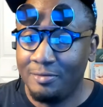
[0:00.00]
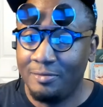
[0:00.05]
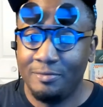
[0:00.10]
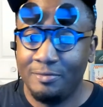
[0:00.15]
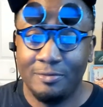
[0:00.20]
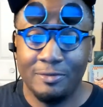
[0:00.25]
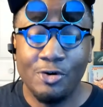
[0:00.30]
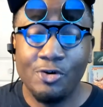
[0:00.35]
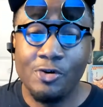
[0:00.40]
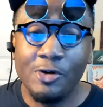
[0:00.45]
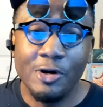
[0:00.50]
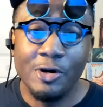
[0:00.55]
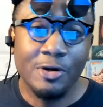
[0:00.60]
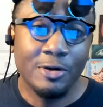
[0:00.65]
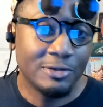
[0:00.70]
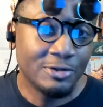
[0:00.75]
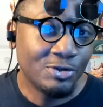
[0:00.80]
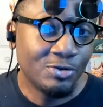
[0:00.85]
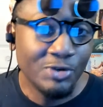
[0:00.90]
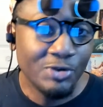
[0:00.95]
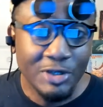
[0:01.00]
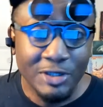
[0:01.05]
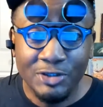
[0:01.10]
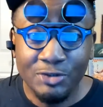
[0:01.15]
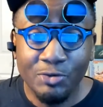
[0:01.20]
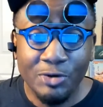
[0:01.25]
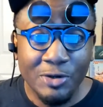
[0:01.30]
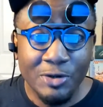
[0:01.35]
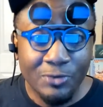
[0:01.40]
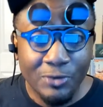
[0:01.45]
Core
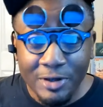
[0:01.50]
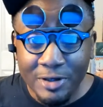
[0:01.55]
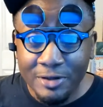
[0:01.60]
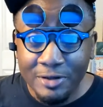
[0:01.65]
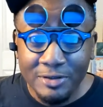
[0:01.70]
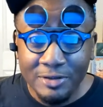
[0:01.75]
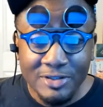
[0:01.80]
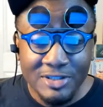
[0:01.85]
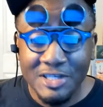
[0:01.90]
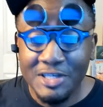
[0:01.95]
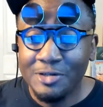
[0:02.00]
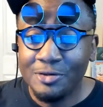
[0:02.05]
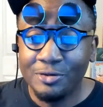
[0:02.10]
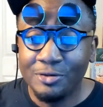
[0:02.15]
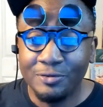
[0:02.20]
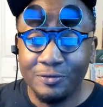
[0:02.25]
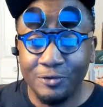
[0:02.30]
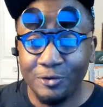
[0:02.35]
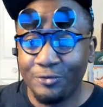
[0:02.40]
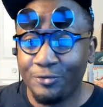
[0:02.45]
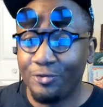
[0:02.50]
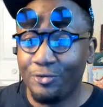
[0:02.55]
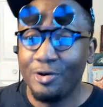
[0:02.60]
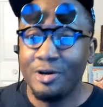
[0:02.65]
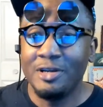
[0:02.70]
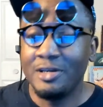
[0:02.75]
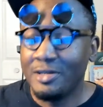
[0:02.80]
2021 sealed for free.